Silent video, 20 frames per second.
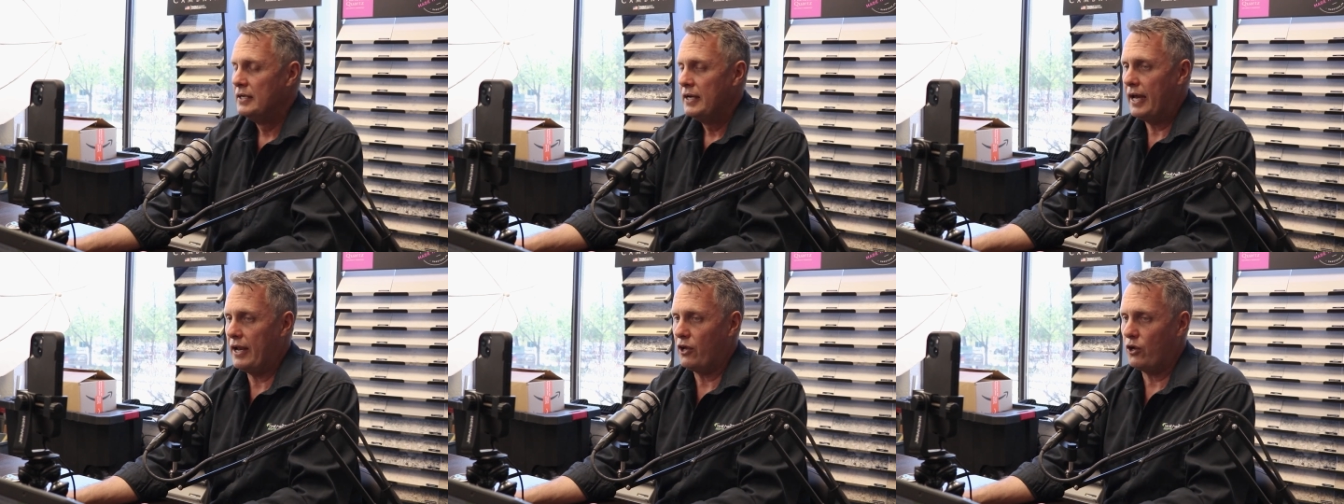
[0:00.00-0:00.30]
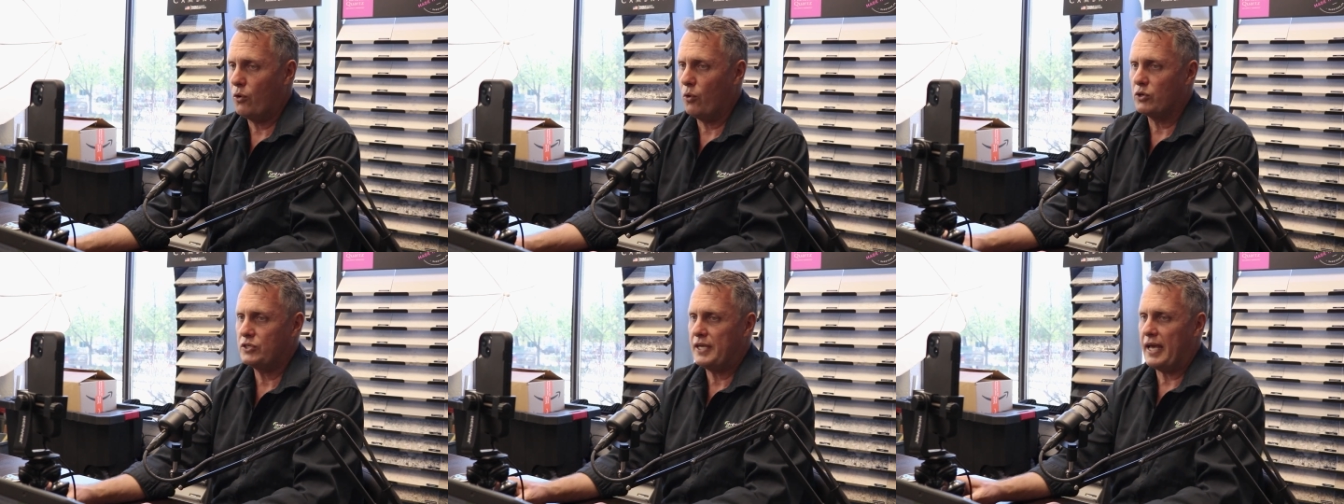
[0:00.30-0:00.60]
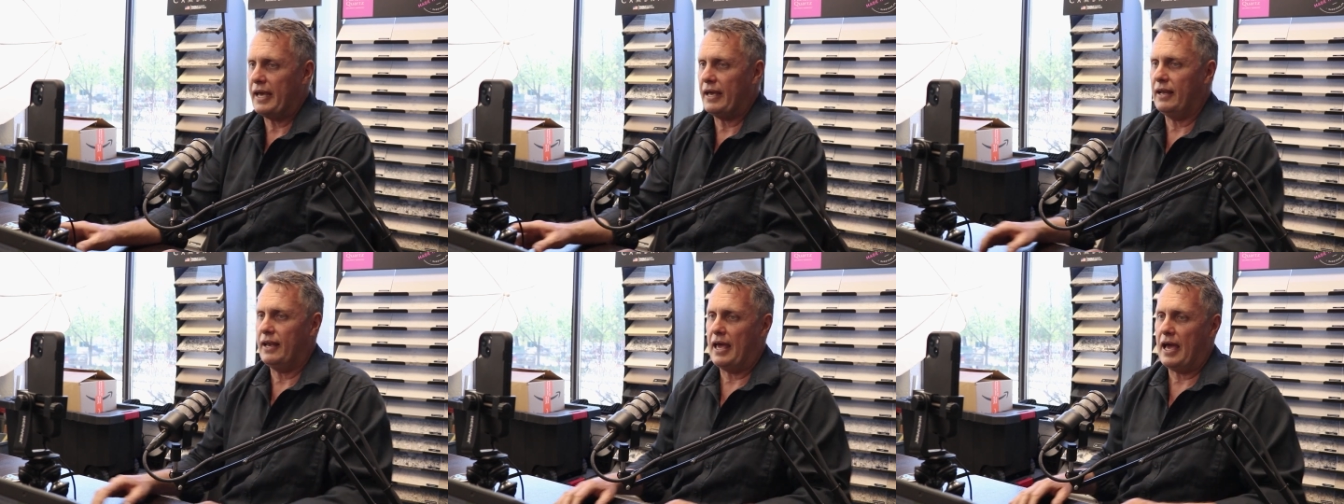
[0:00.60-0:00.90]
And of course,
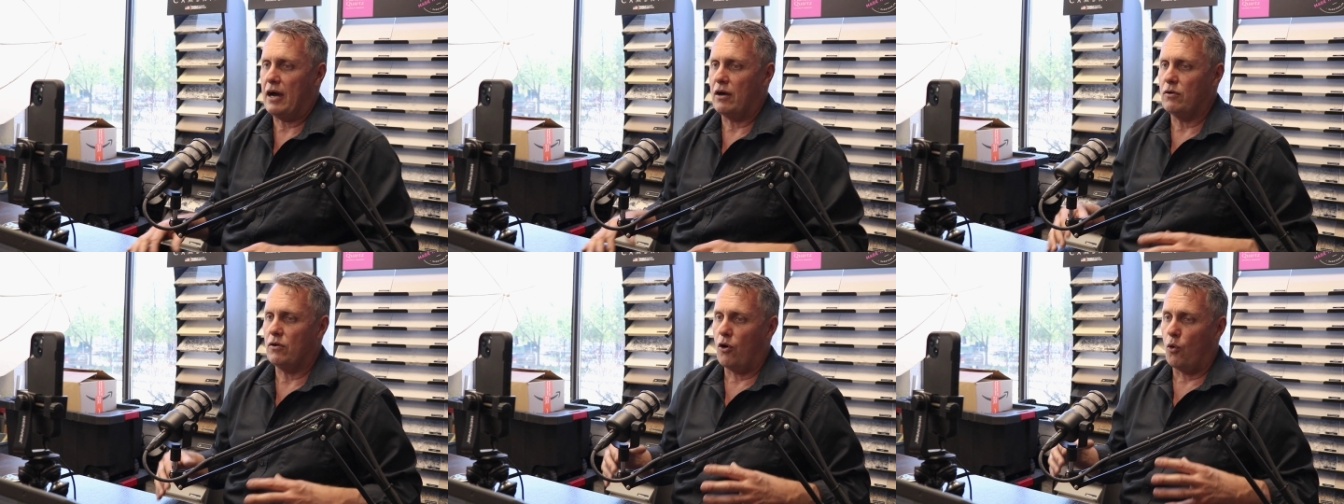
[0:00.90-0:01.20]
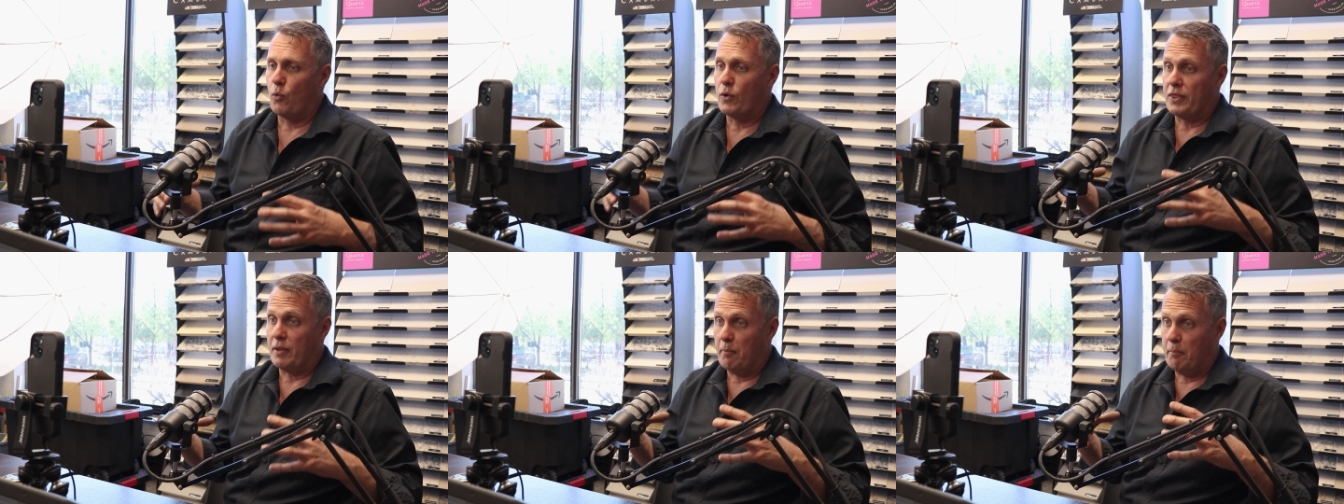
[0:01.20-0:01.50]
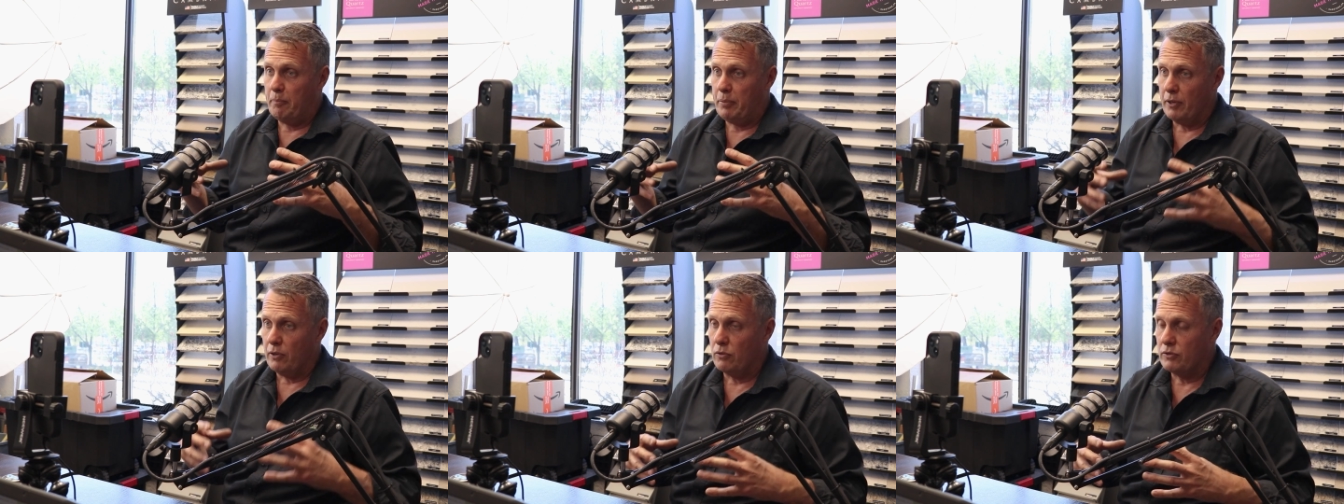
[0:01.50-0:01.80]
hanging out with a
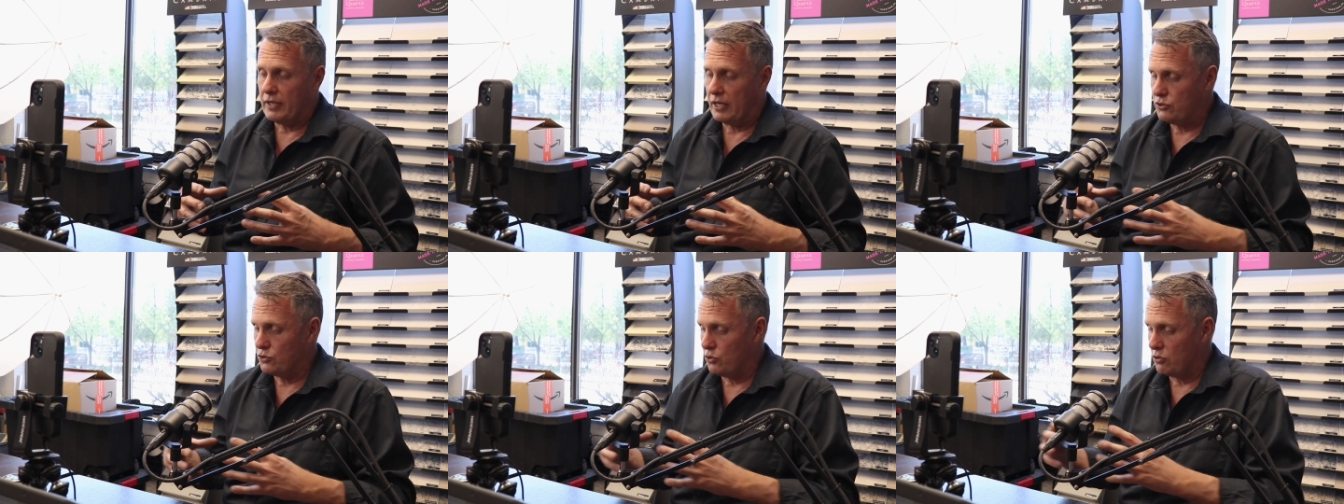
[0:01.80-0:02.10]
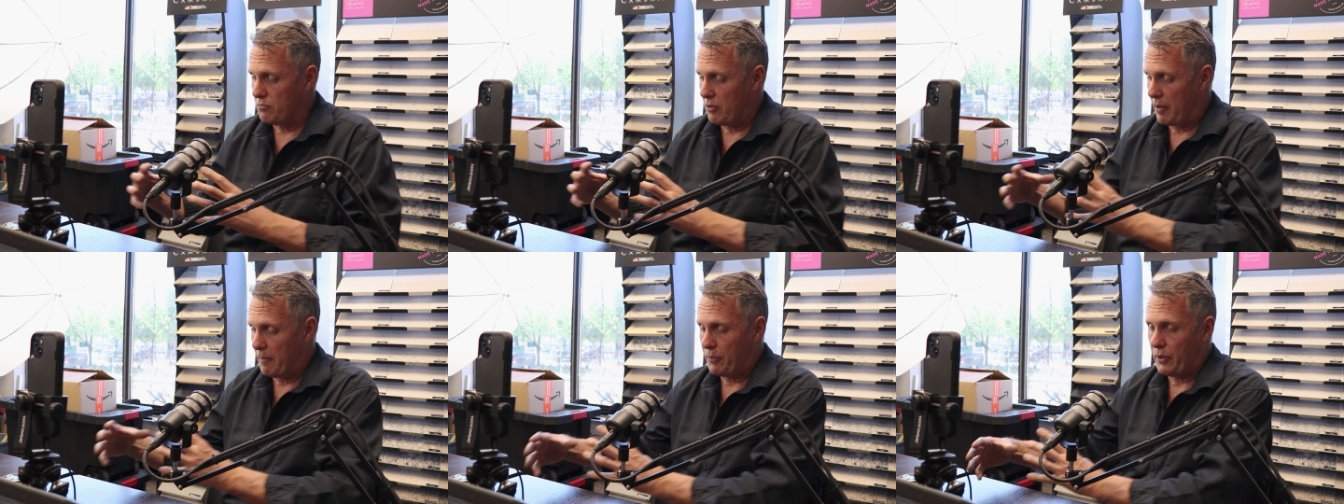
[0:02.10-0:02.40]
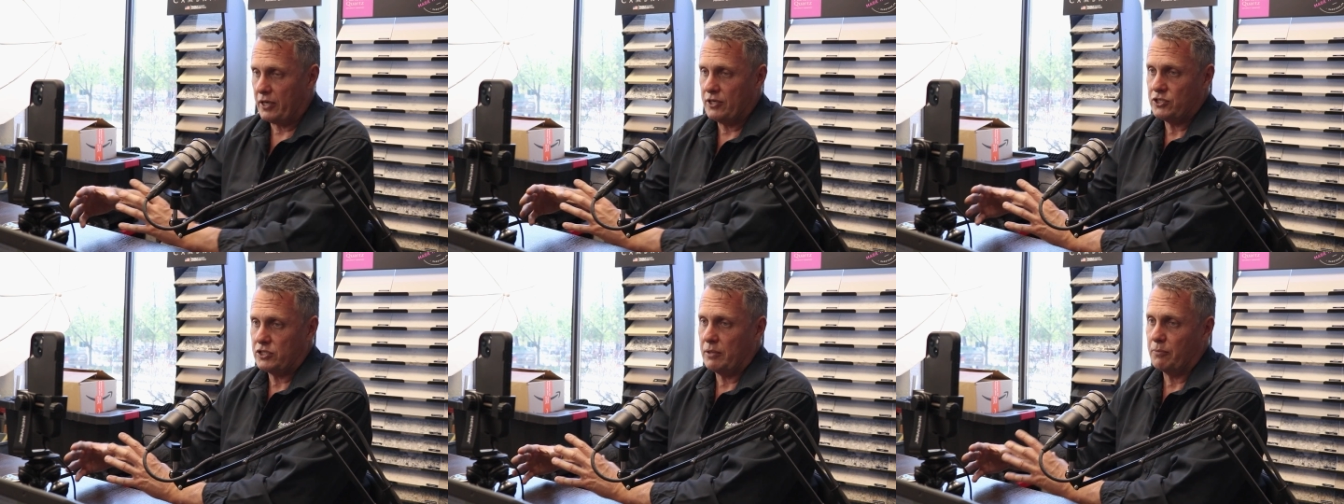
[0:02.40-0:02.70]
builder, doing my
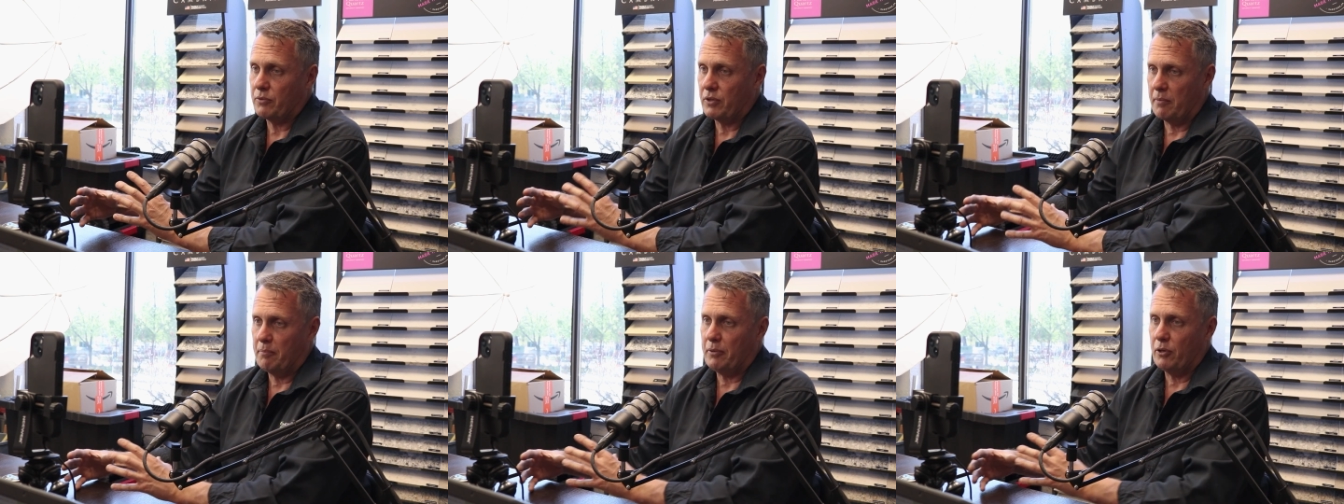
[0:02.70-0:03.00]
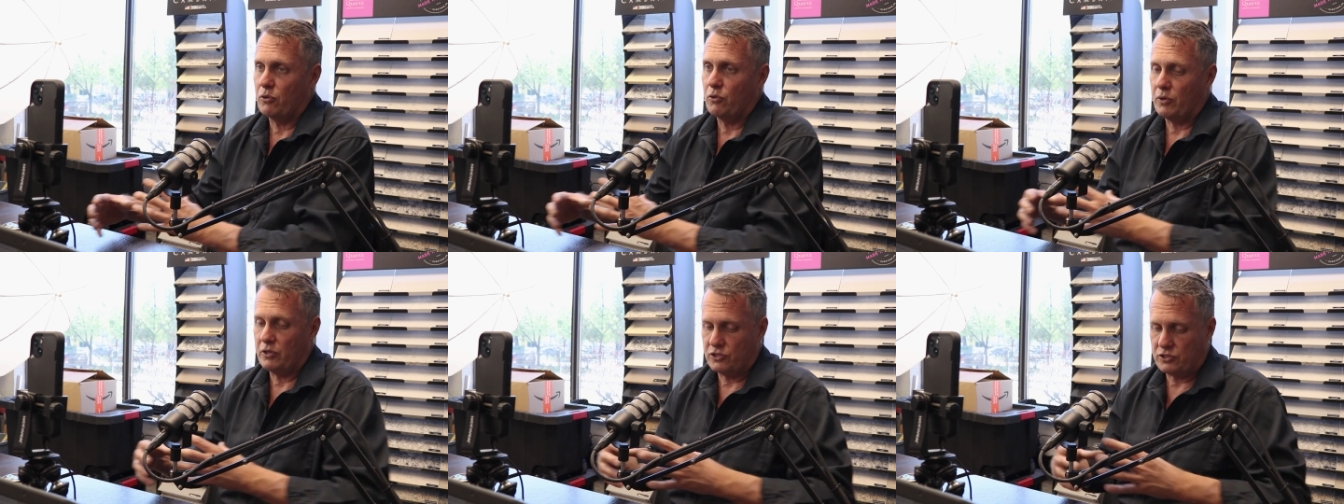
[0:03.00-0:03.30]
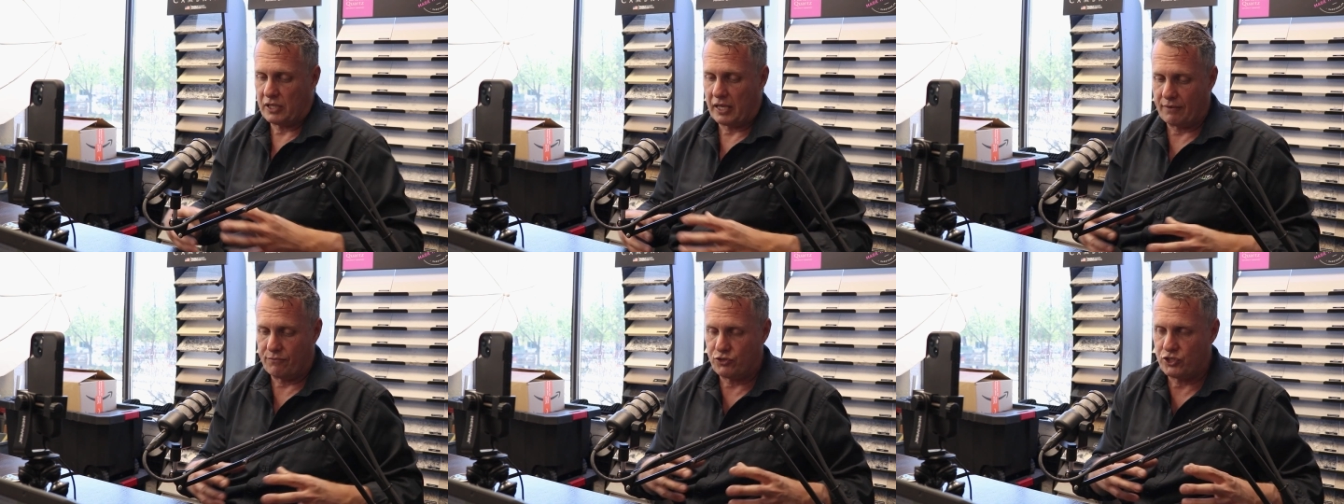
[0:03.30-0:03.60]
apprenticeship with a builder
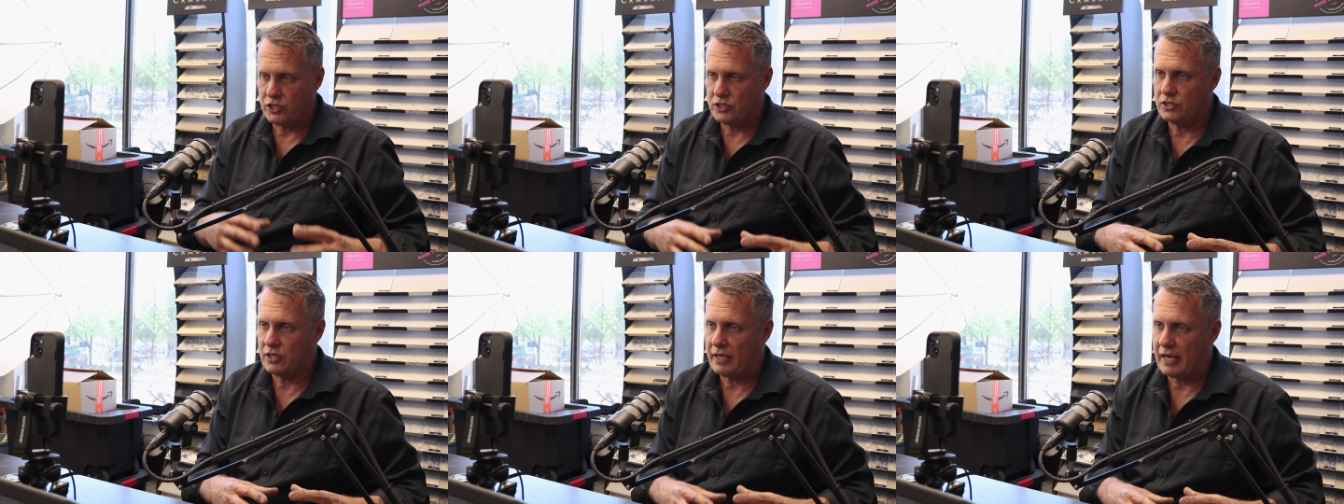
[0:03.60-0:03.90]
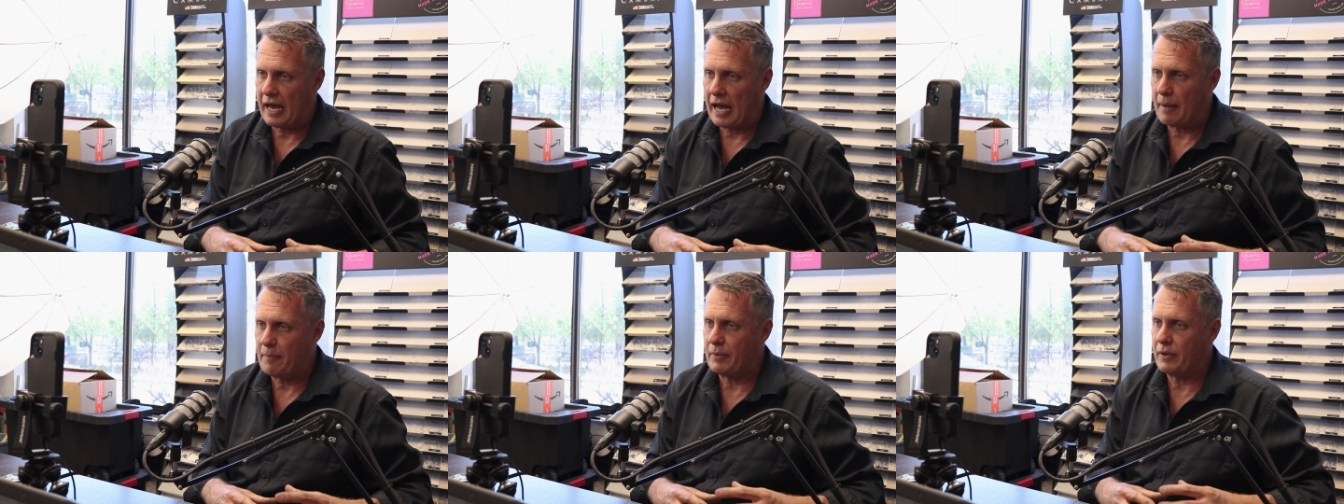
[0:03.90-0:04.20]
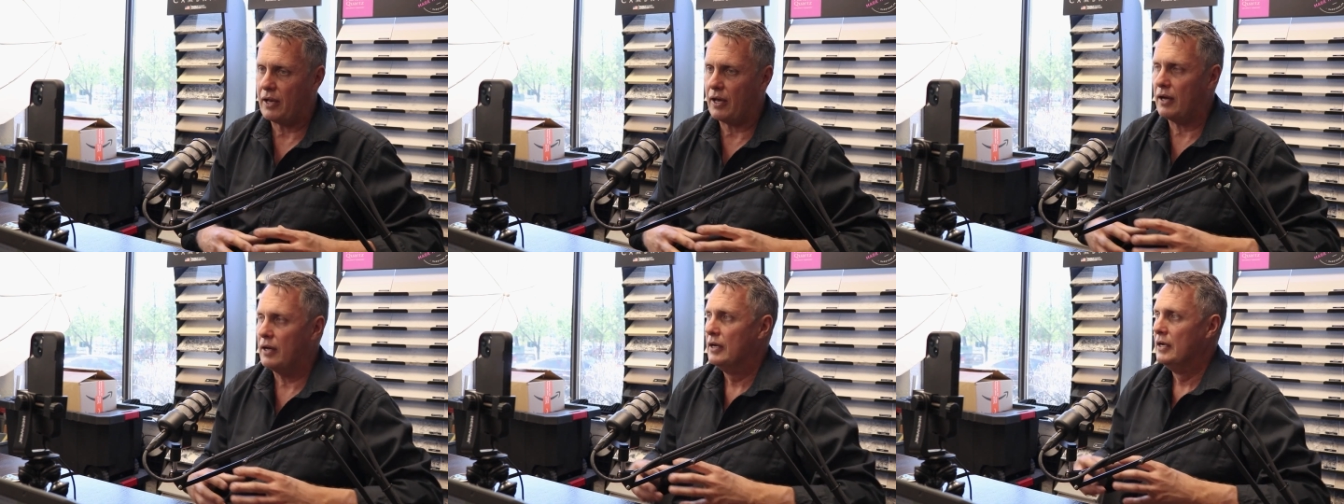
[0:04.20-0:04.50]
instead of just a
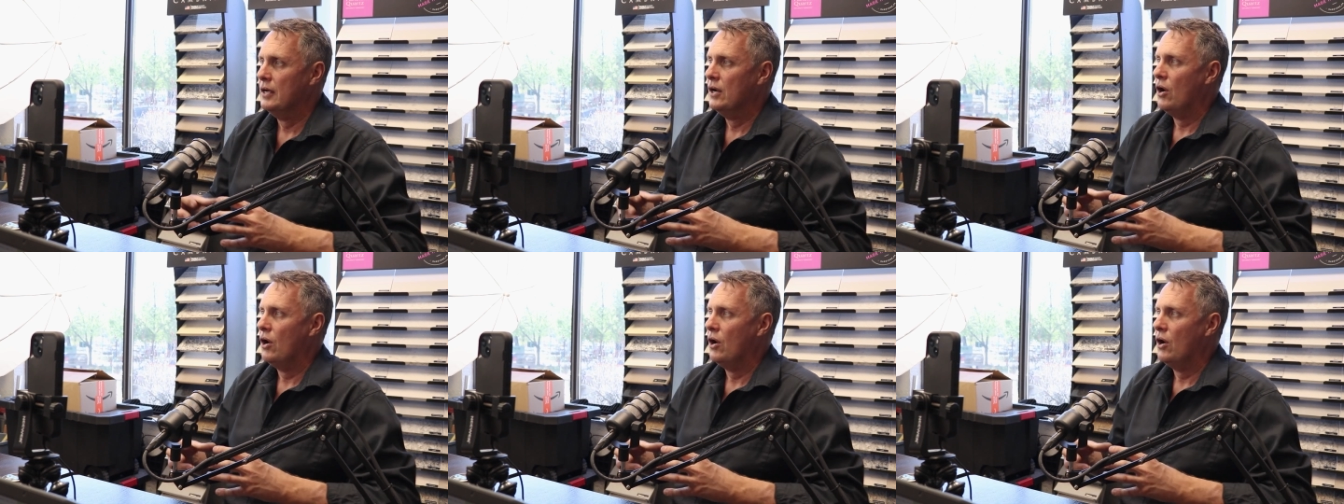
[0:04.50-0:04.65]
carpenter,